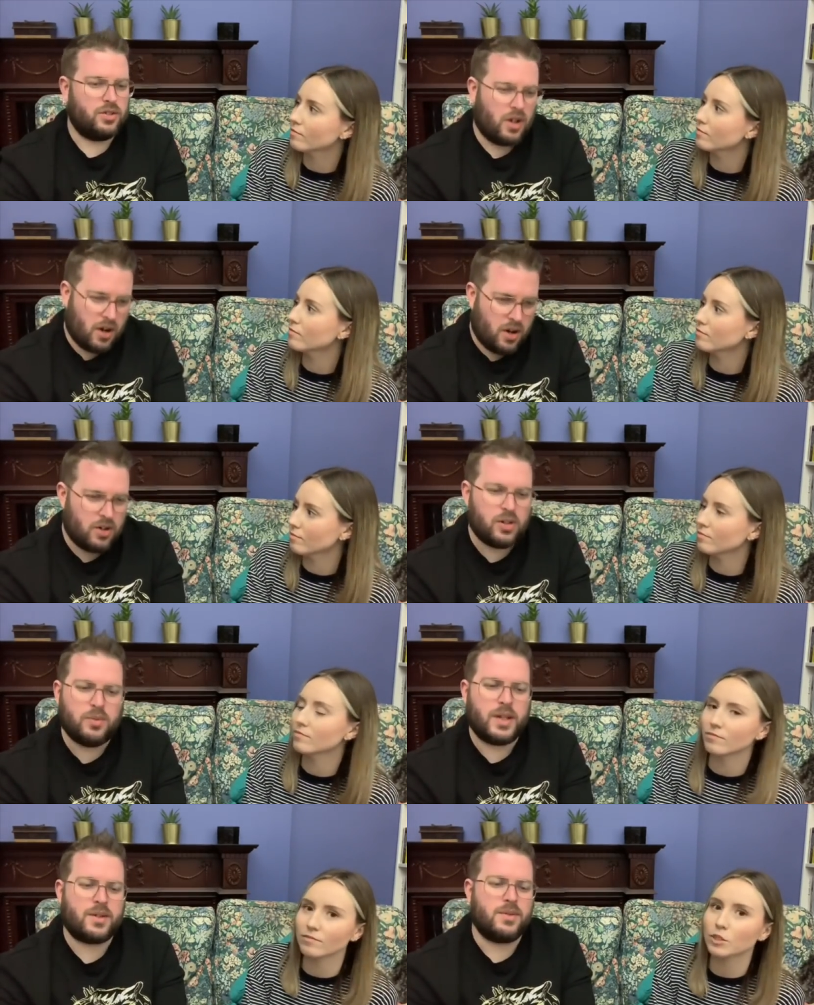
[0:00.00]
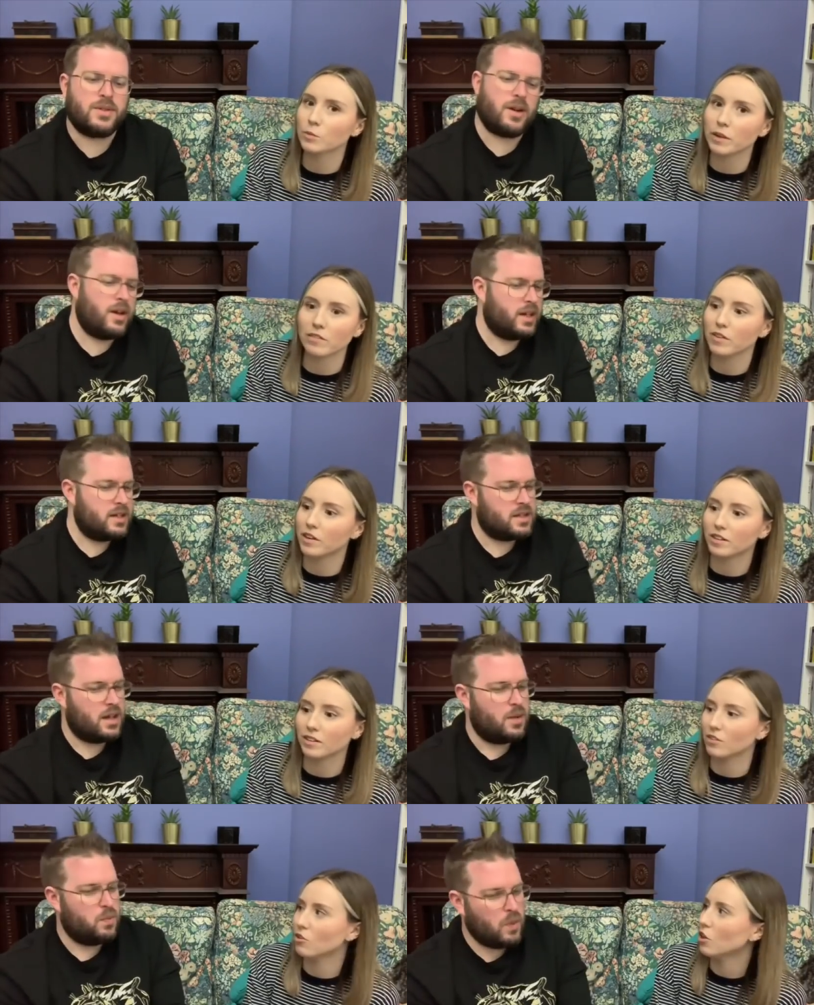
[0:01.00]
Speaker 1: not, or whether it was going in a
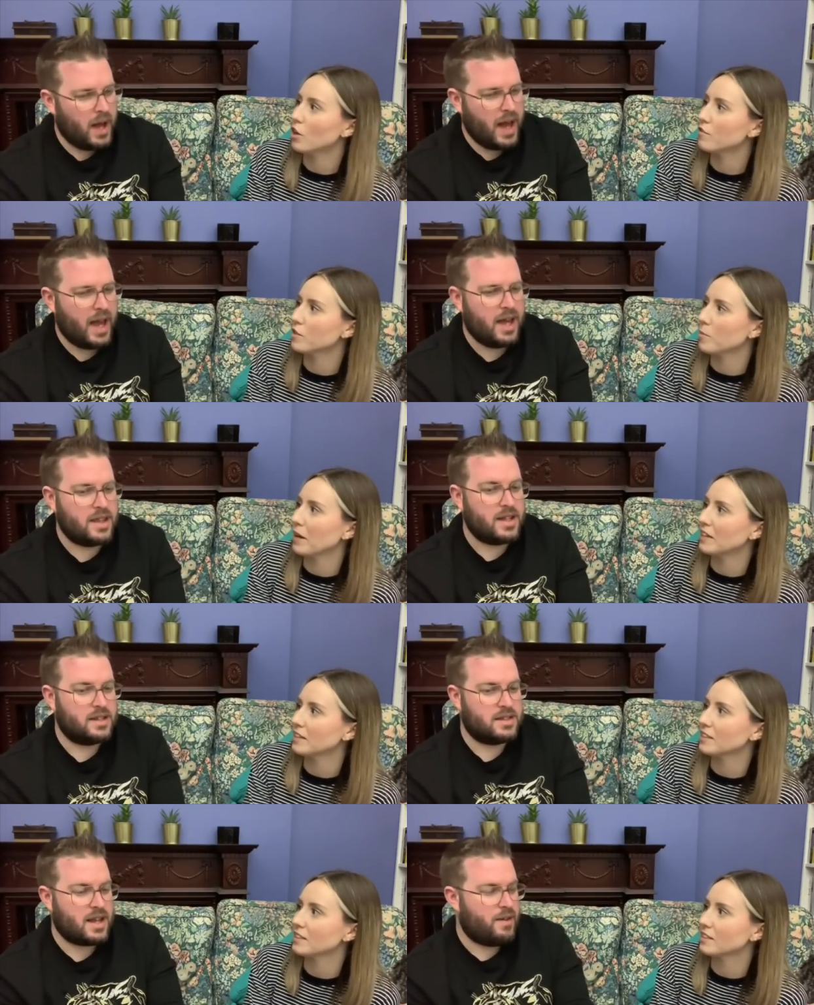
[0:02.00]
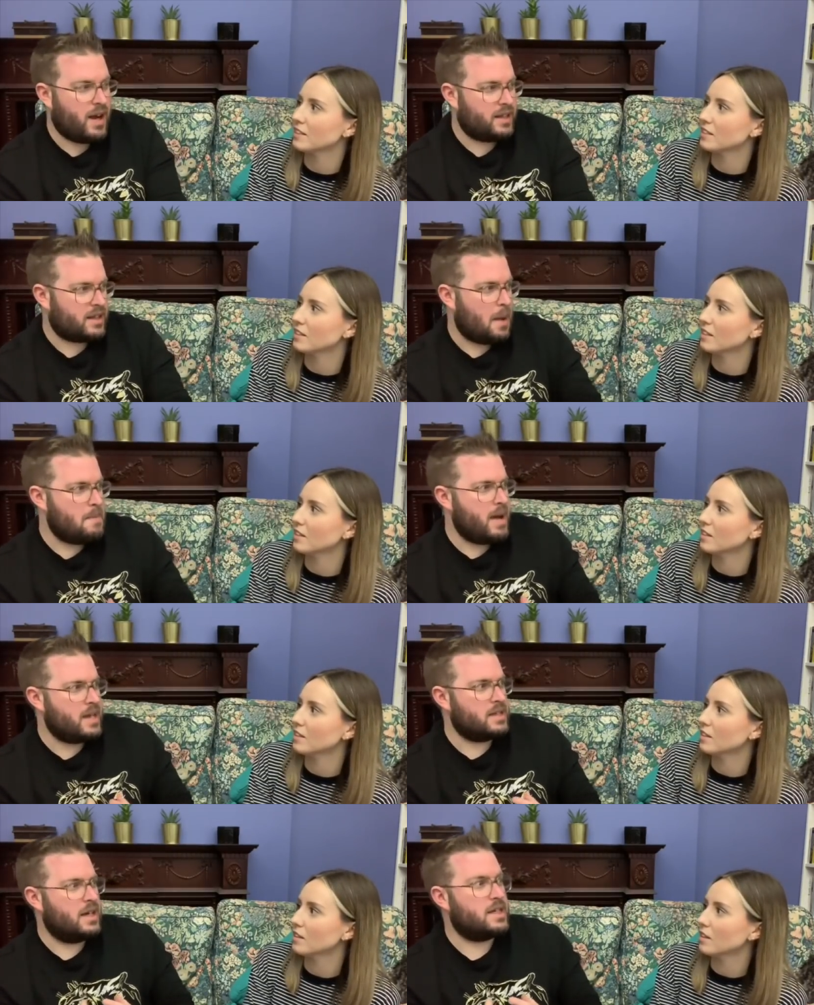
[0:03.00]
certain way. And then Sarah had that
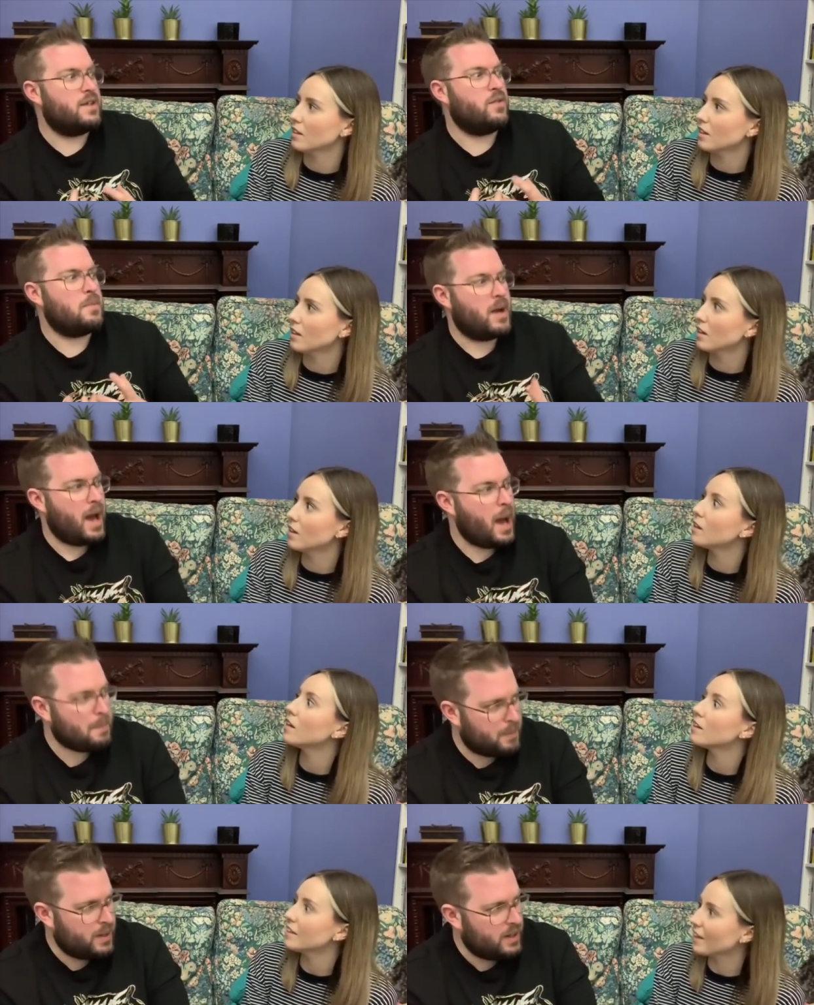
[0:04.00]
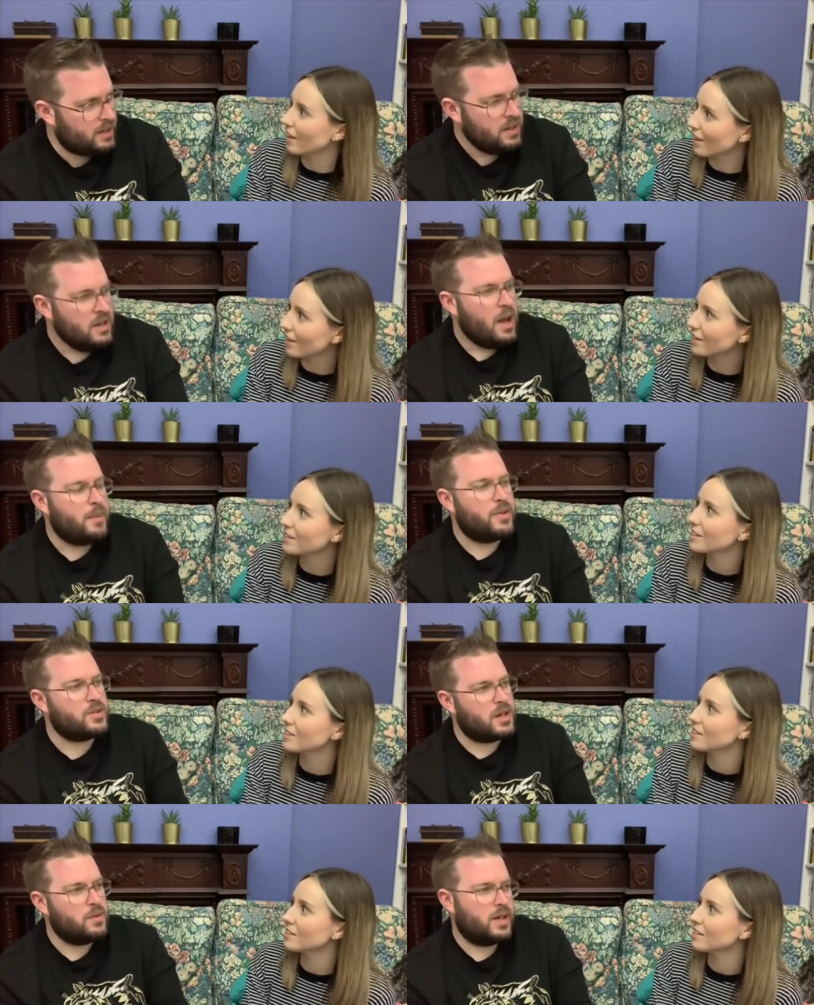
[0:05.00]
amazing idea of what might happen. And we were
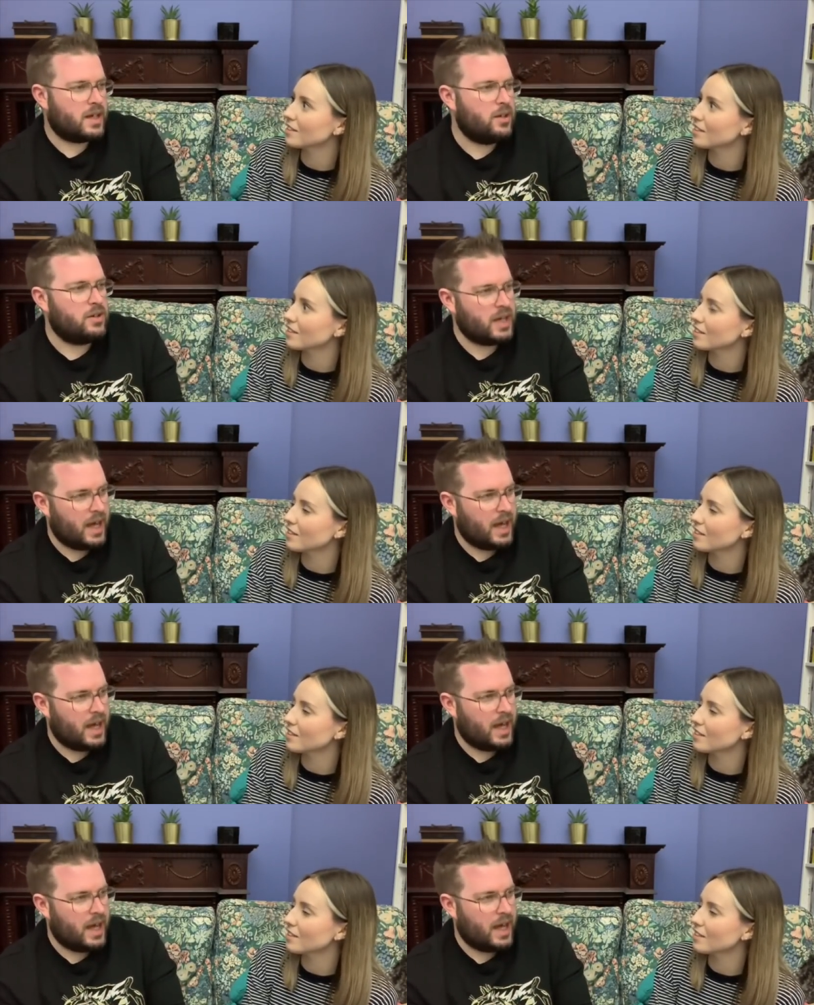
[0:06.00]
trying to work it all